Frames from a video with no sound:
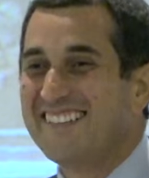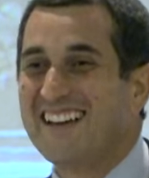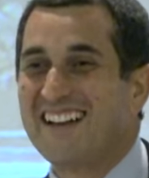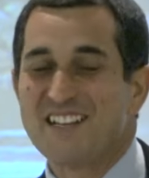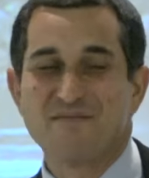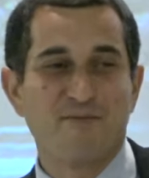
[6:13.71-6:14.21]
yeah,
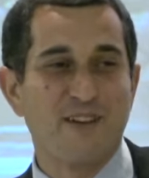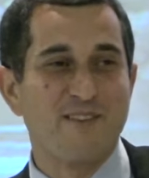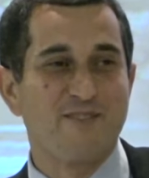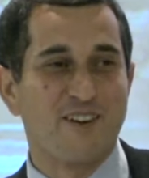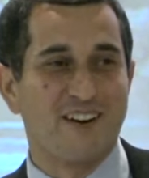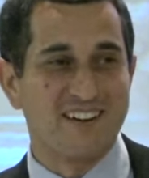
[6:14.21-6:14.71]
let's pray
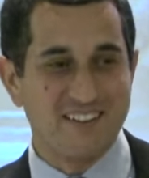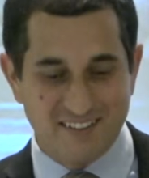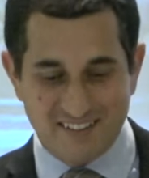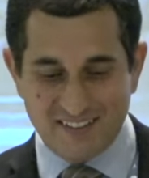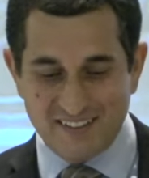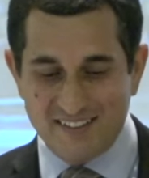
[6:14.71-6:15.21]
for
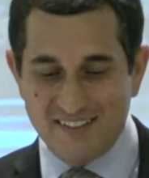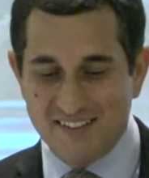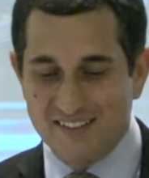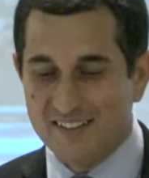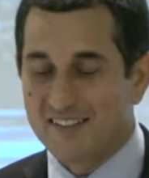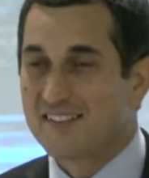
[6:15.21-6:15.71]

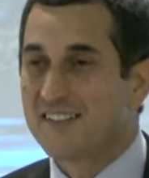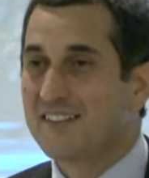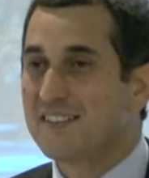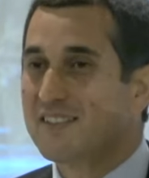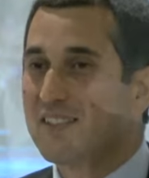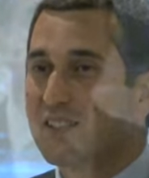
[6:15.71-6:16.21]

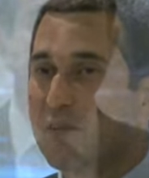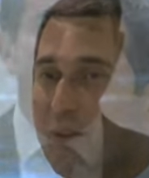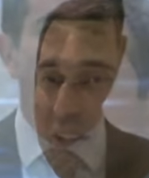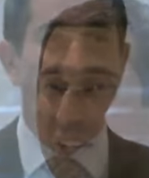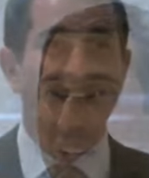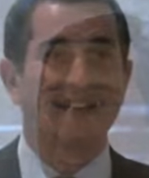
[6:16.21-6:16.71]
Sister
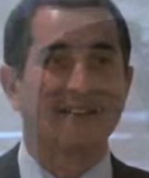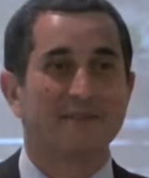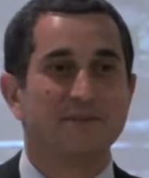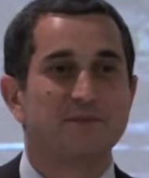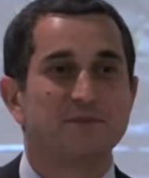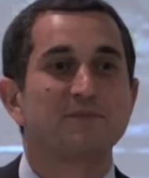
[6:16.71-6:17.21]
Padilla.
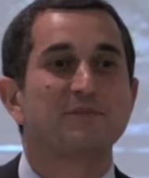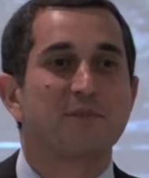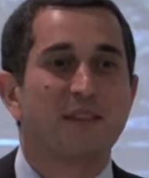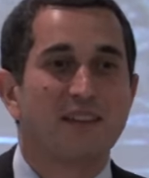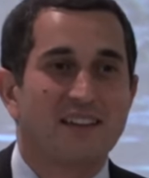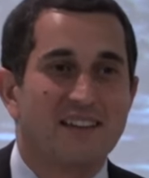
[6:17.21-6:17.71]

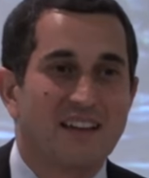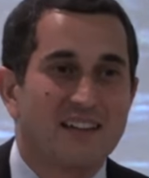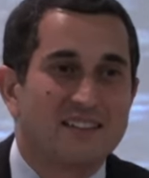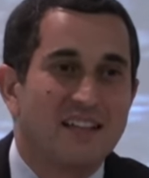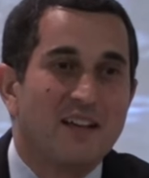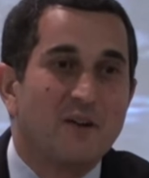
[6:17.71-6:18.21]
Yes.
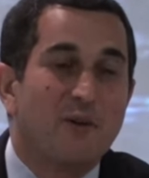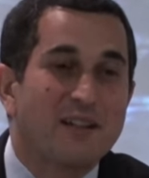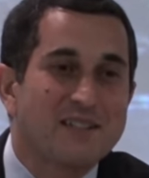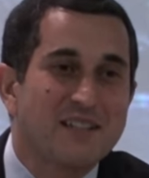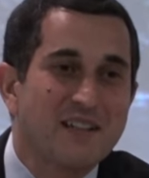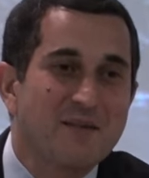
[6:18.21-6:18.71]
What's
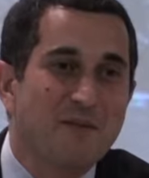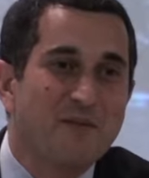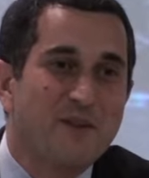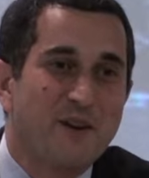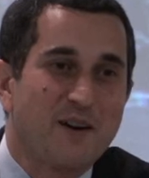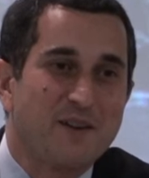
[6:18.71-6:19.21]
the name of
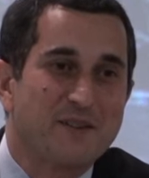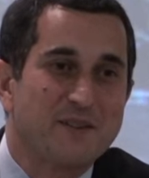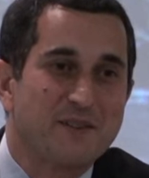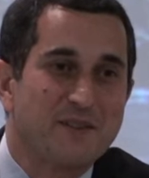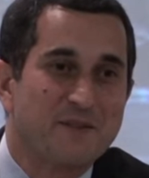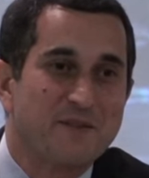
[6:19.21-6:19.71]
your
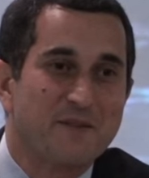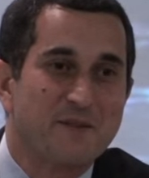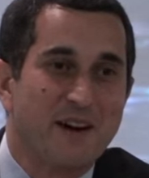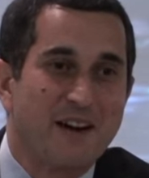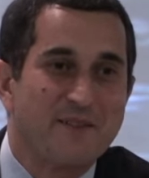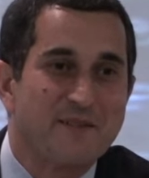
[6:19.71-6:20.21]

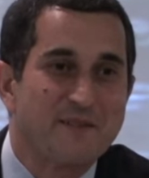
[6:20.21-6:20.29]
wife?